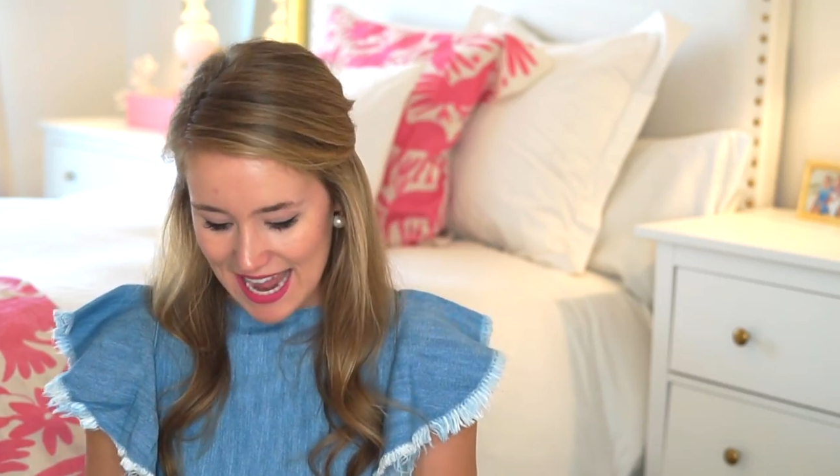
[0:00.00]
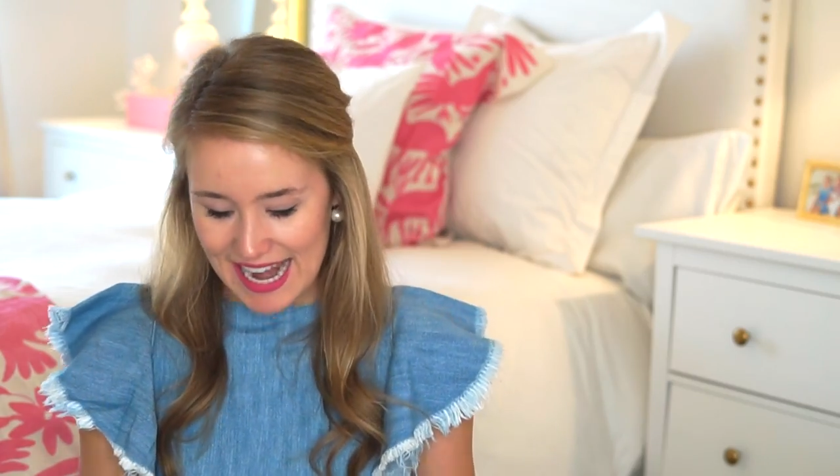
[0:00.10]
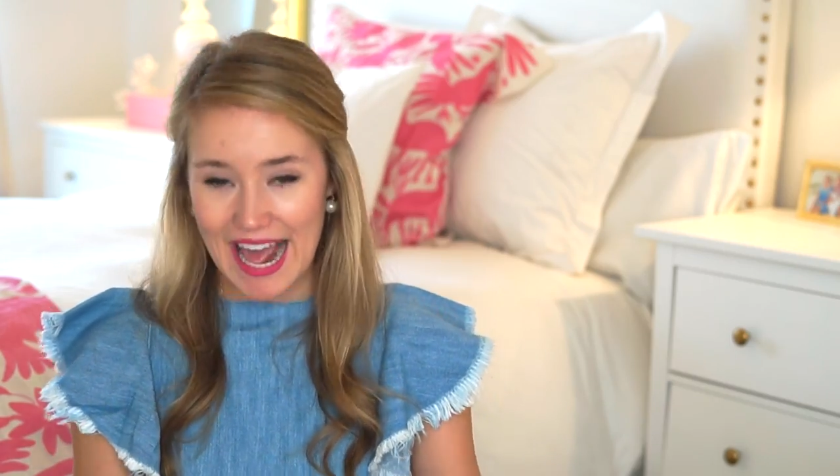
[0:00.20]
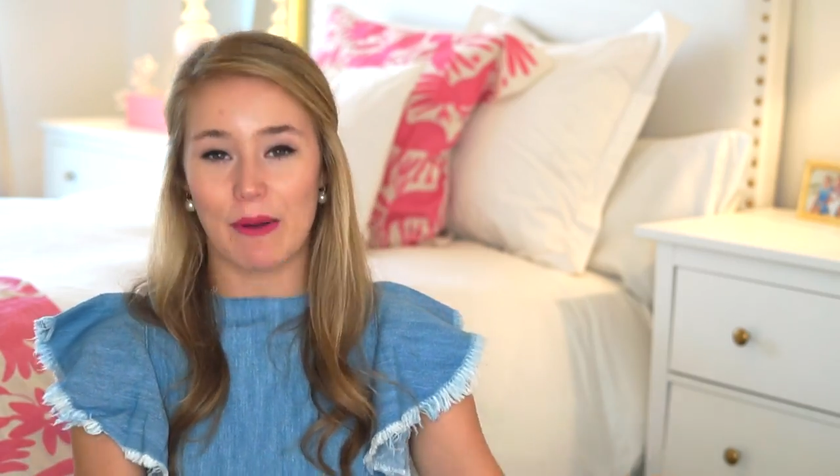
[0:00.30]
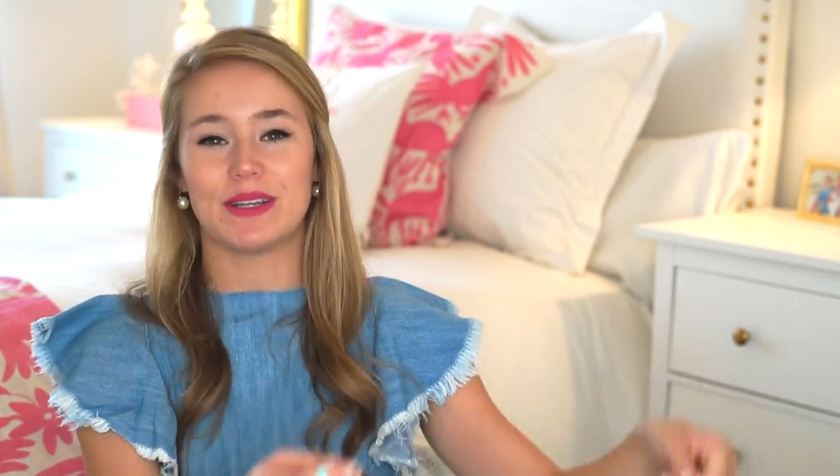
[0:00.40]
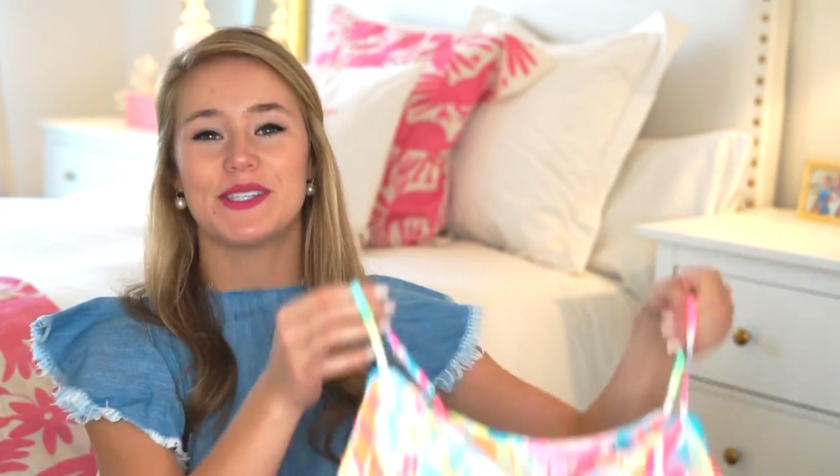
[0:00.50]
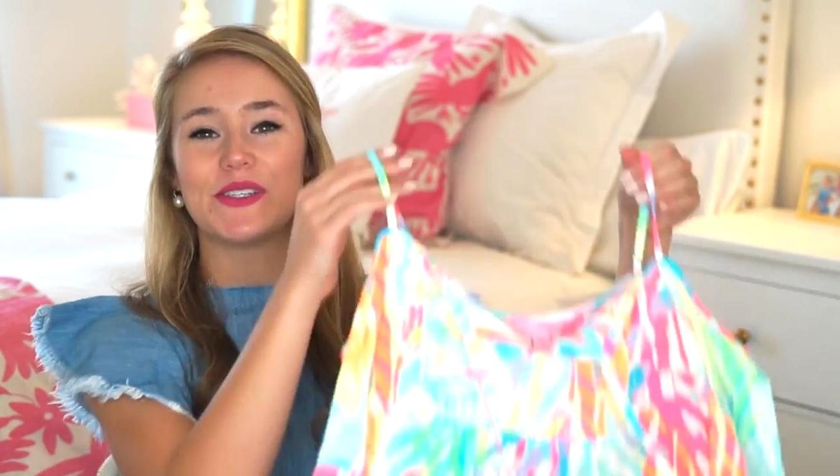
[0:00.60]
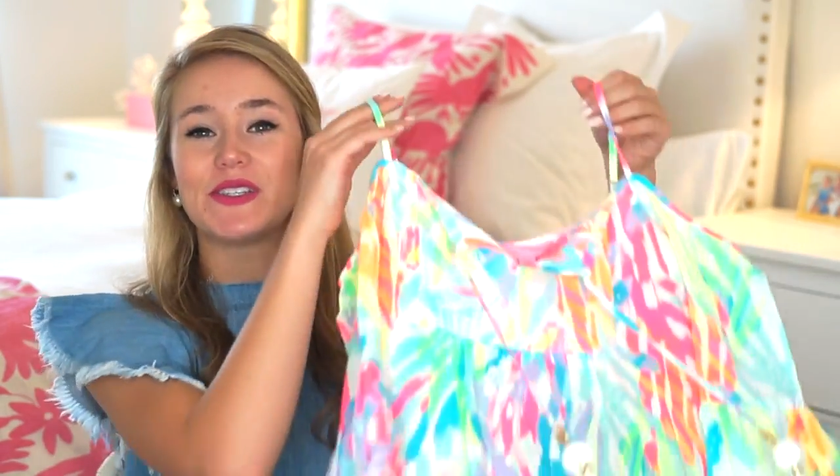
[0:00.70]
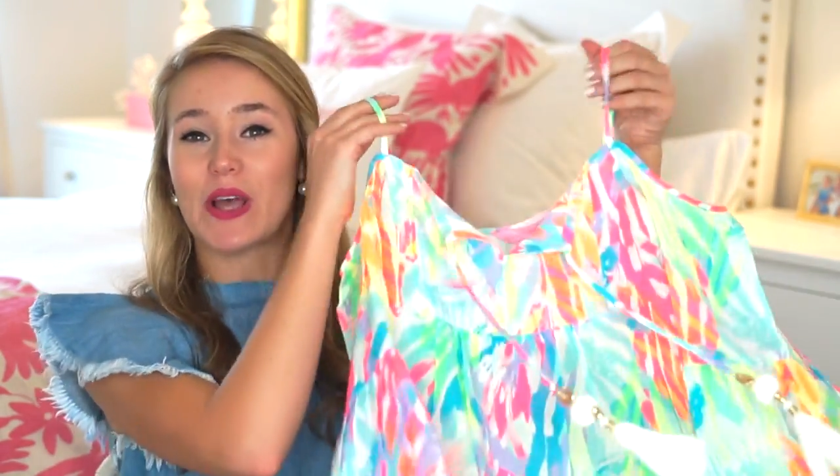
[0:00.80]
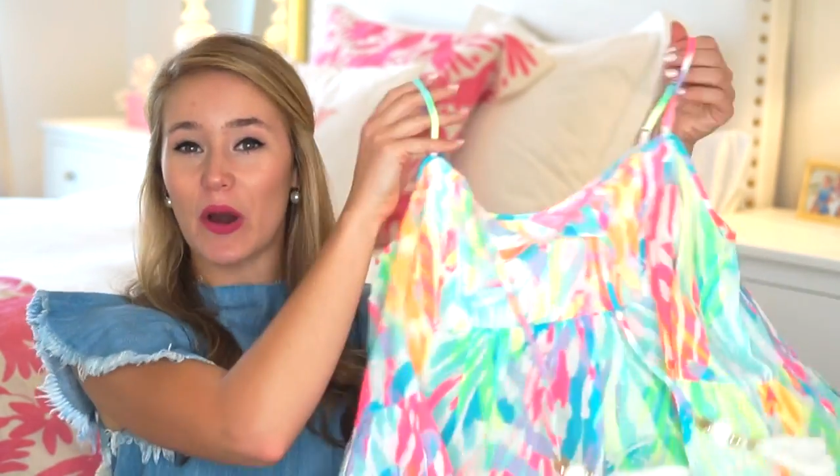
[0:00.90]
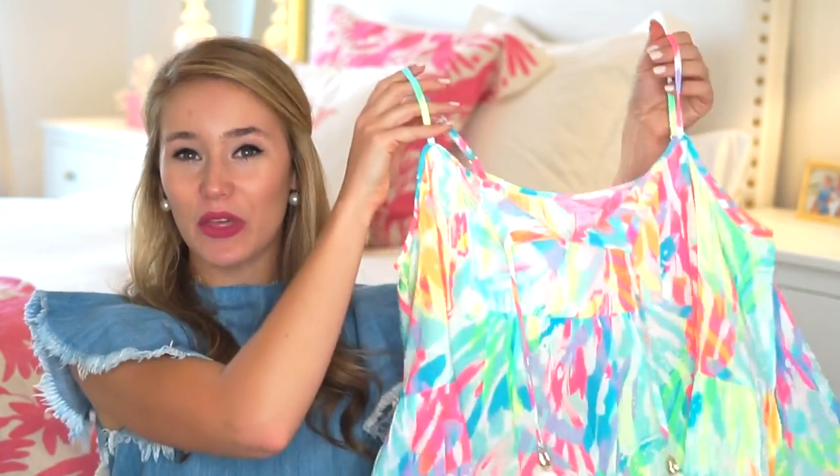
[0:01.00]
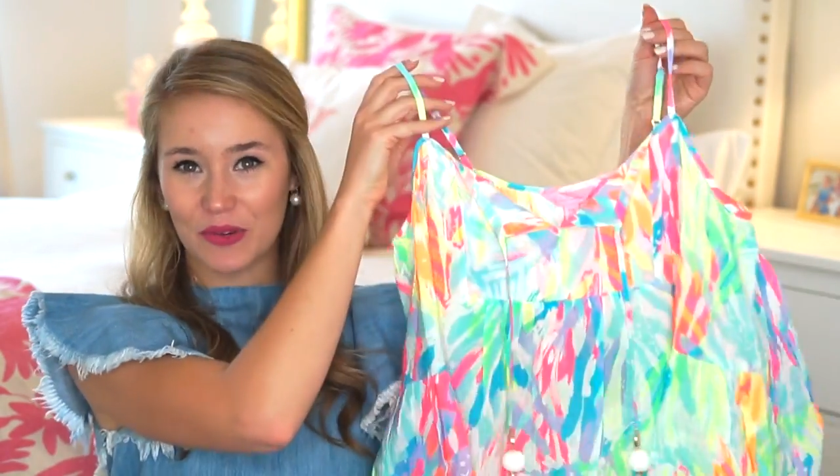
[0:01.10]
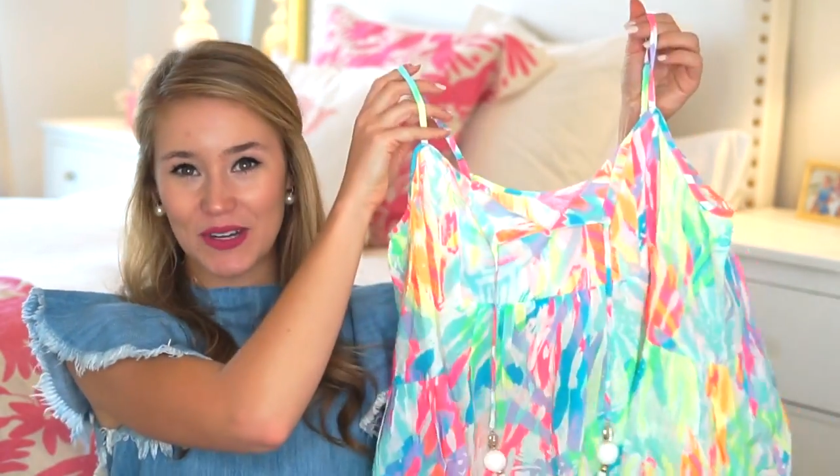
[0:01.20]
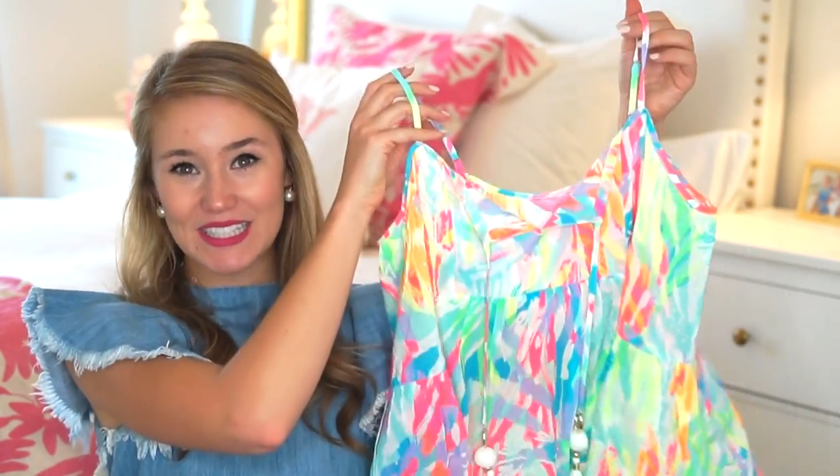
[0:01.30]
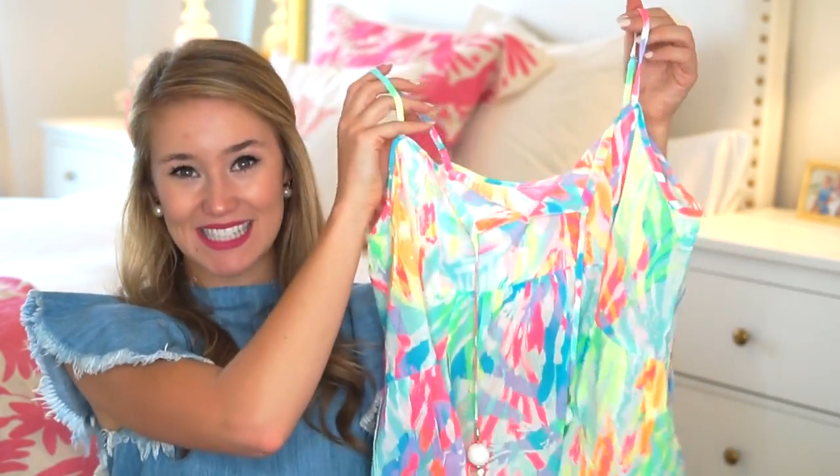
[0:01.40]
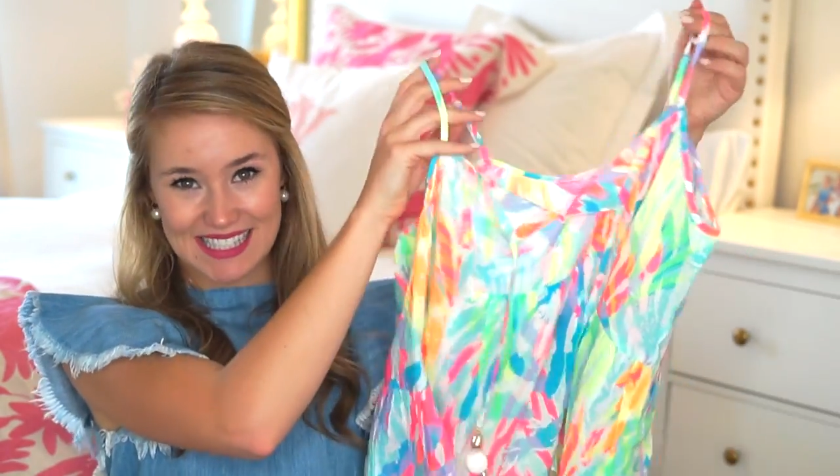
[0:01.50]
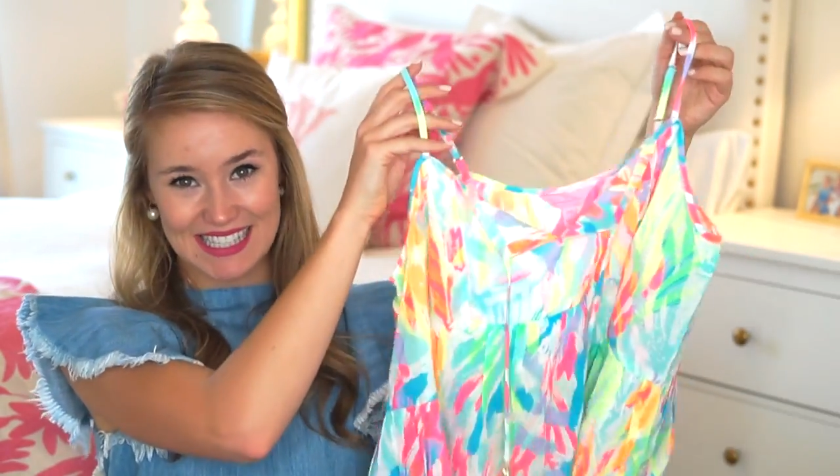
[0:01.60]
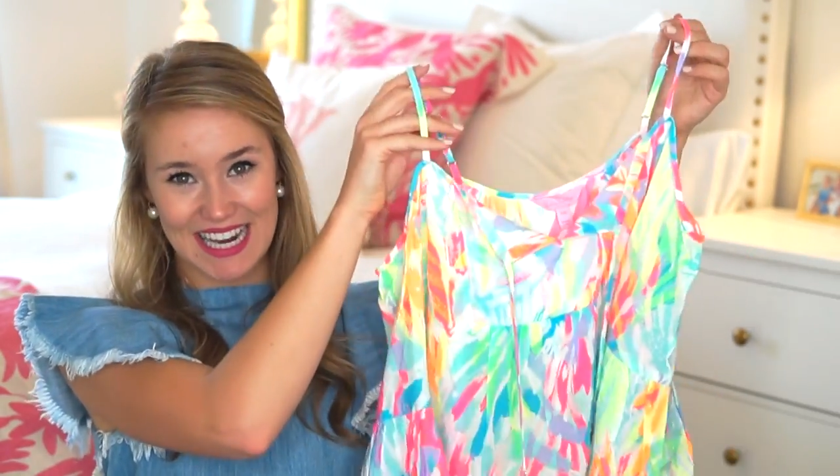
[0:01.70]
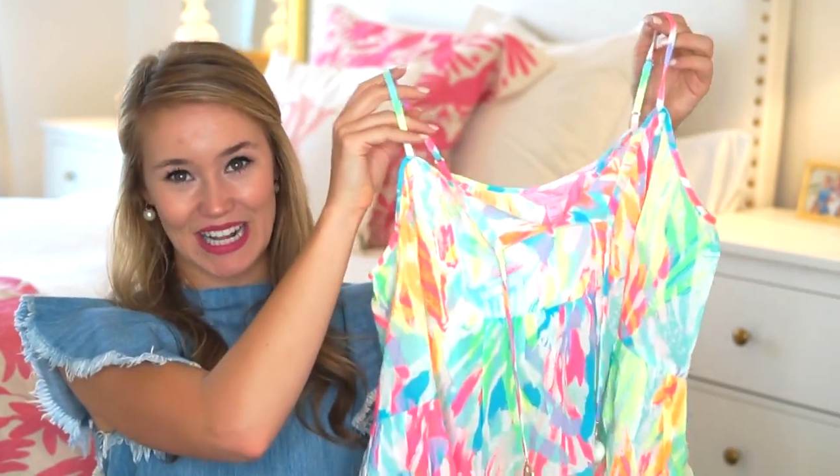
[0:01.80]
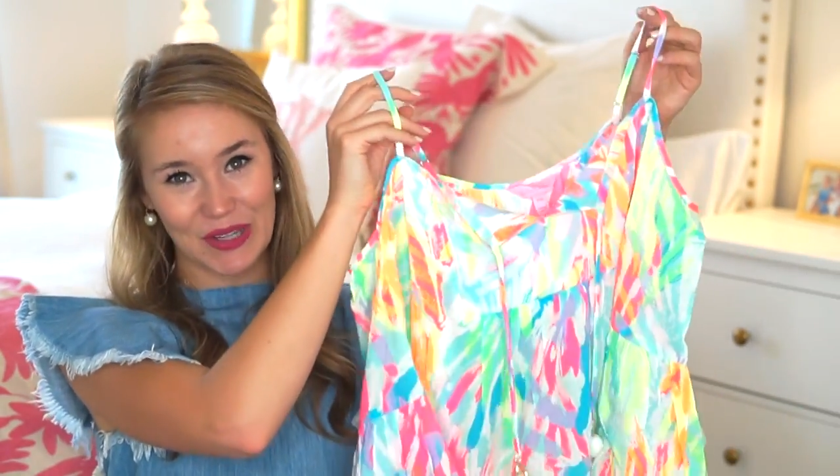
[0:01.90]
and I was so thrilled to see it